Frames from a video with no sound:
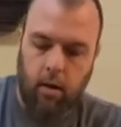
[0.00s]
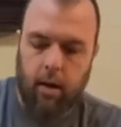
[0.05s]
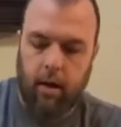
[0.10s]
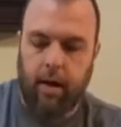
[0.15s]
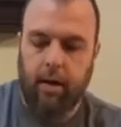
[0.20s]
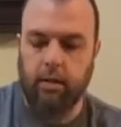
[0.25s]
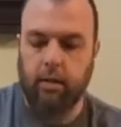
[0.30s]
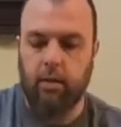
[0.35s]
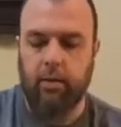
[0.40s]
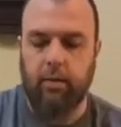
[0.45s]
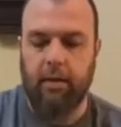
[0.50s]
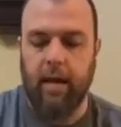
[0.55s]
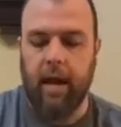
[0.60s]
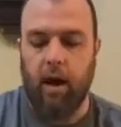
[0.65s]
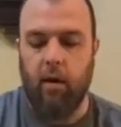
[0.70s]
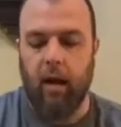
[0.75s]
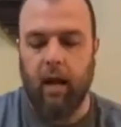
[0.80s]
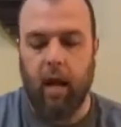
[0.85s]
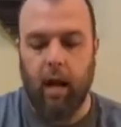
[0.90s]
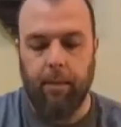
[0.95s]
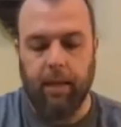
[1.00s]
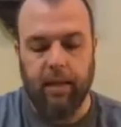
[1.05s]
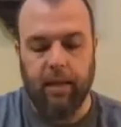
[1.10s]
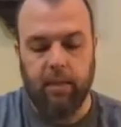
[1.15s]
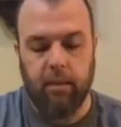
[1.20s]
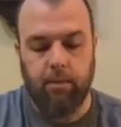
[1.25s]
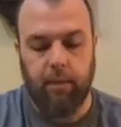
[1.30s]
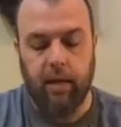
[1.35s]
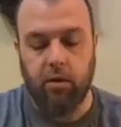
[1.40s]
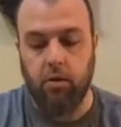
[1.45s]
And so now I got my
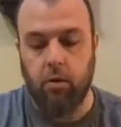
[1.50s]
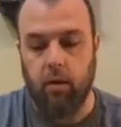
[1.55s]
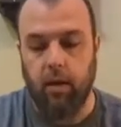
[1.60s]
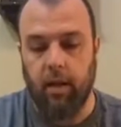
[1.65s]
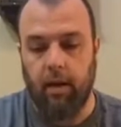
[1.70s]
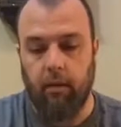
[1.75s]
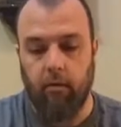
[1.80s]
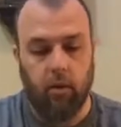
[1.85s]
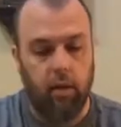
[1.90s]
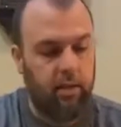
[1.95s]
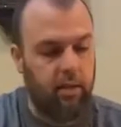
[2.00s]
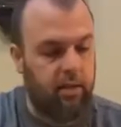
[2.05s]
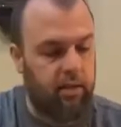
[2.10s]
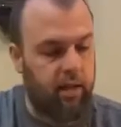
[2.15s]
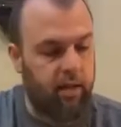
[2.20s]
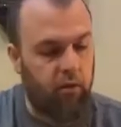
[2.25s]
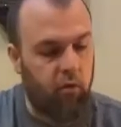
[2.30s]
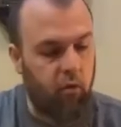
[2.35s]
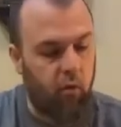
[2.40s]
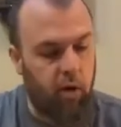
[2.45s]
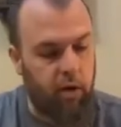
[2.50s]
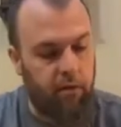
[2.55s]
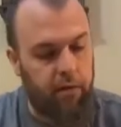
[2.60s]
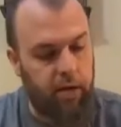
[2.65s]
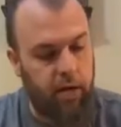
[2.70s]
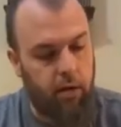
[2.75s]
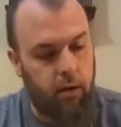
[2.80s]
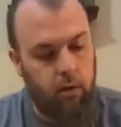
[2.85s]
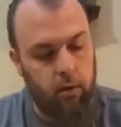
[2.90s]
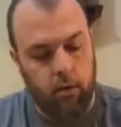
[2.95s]
special level instead of one of
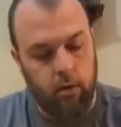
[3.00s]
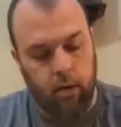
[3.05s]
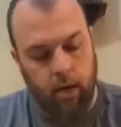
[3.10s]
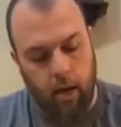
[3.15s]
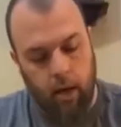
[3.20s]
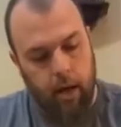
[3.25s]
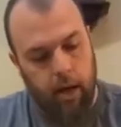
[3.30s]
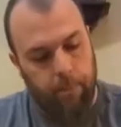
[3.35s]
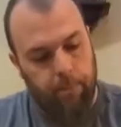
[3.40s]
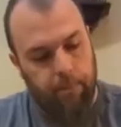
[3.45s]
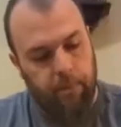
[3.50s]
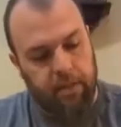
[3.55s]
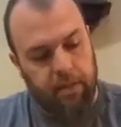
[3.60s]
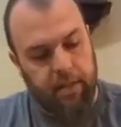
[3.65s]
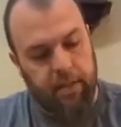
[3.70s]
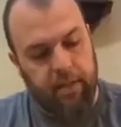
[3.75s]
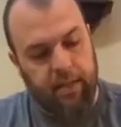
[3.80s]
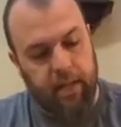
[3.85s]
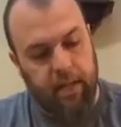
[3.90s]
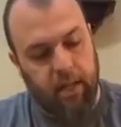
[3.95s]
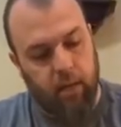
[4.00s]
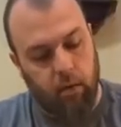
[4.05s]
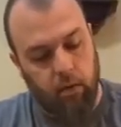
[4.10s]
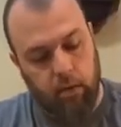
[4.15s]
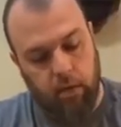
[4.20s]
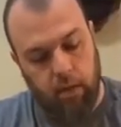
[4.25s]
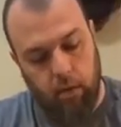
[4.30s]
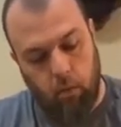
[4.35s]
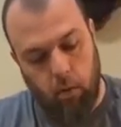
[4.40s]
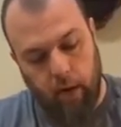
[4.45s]
those. Since I killed
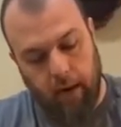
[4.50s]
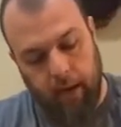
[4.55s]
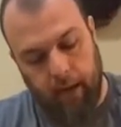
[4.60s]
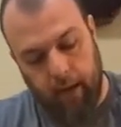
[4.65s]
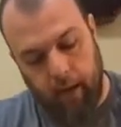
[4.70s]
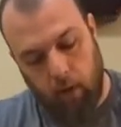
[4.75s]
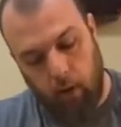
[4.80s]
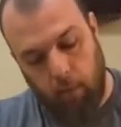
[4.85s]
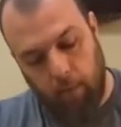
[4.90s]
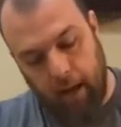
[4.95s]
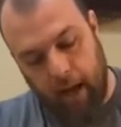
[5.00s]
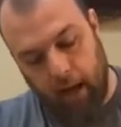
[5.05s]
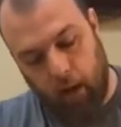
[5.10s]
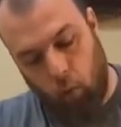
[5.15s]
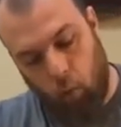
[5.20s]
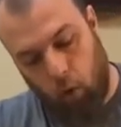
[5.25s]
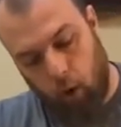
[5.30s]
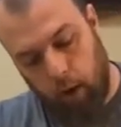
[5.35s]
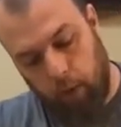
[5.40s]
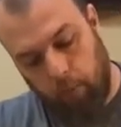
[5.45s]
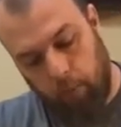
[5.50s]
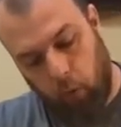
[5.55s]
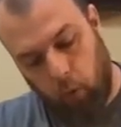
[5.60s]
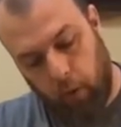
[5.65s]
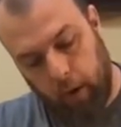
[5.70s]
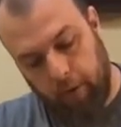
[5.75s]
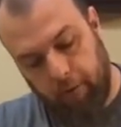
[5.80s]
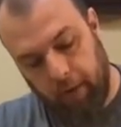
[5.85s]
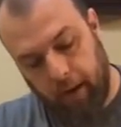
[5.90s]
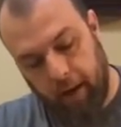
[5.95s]
someone, I heal back 1
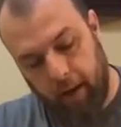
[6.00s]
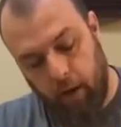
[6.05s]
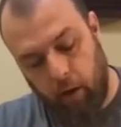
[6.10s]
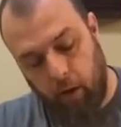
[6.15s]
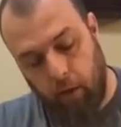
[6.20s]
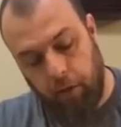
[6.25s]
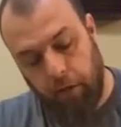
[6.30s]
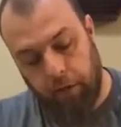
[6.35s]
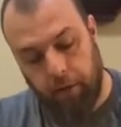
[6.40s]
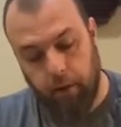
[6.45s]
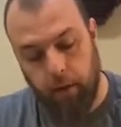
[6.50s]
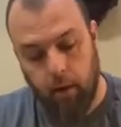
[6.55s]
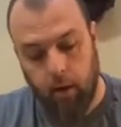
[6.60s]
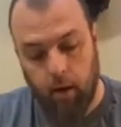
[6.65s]
point of health.